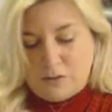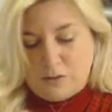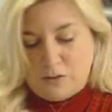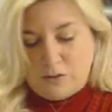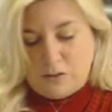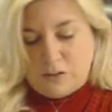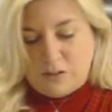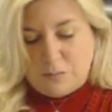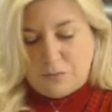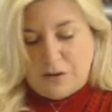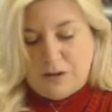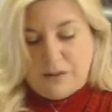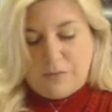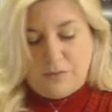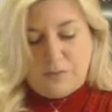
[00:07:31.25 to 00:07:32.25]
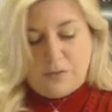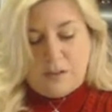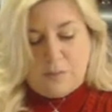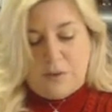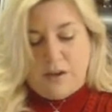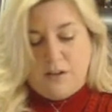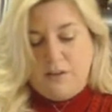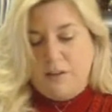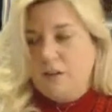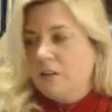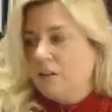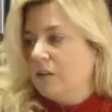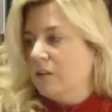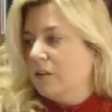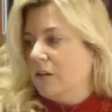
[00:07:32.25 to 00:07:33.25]
So I'll just spray some out
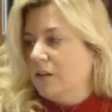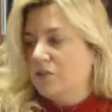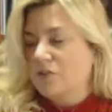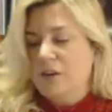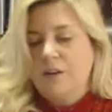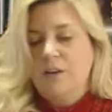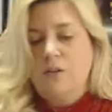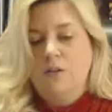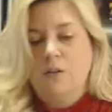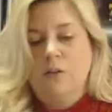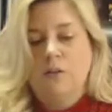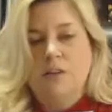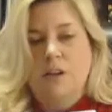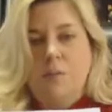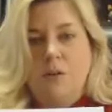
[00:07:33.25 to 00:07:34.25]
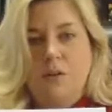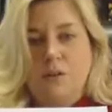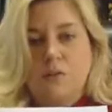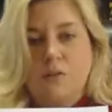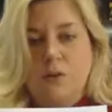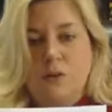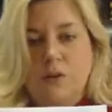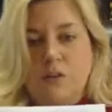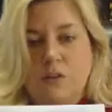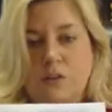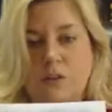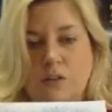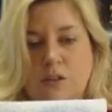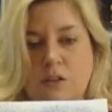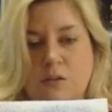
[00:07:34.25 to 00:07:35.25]
here and try to hold it up here for you
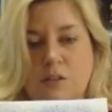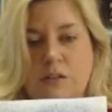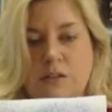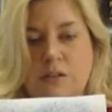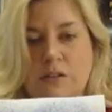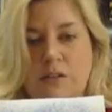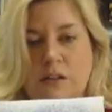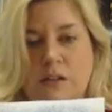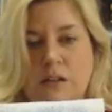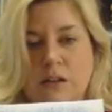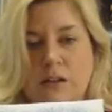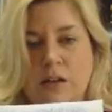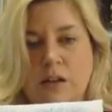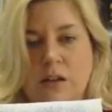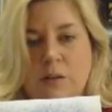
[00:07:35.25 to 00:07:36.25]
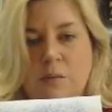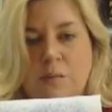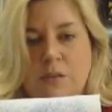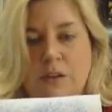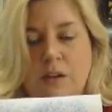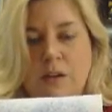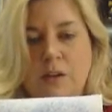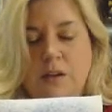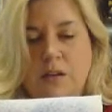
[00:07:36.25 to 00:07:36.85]
so that you can see it.